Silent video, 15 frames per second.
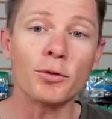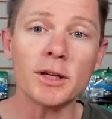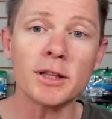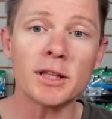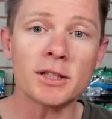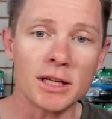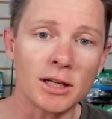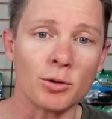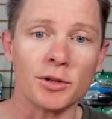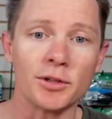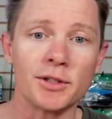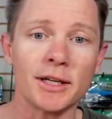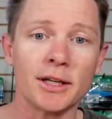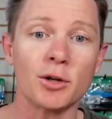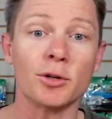Don't forget
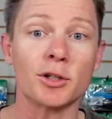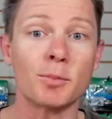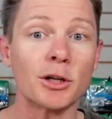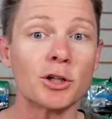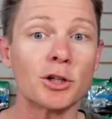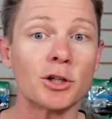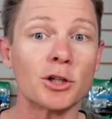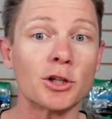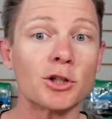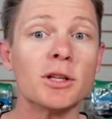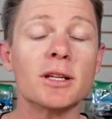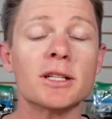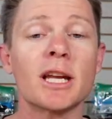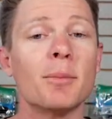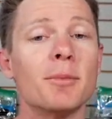Senko. The Senko, especially
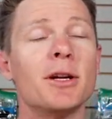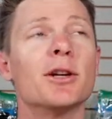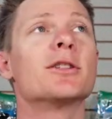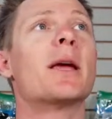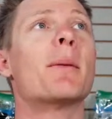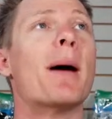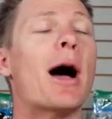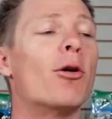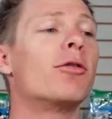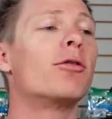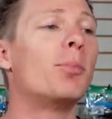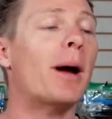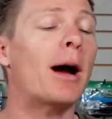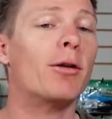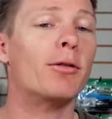this time of year, is a
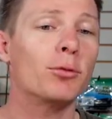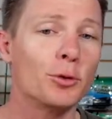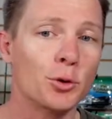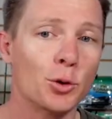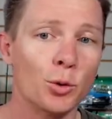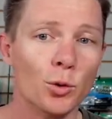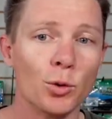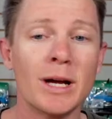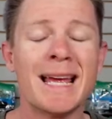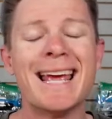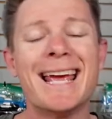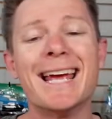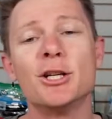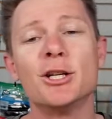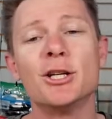powerful
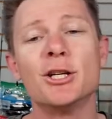tool.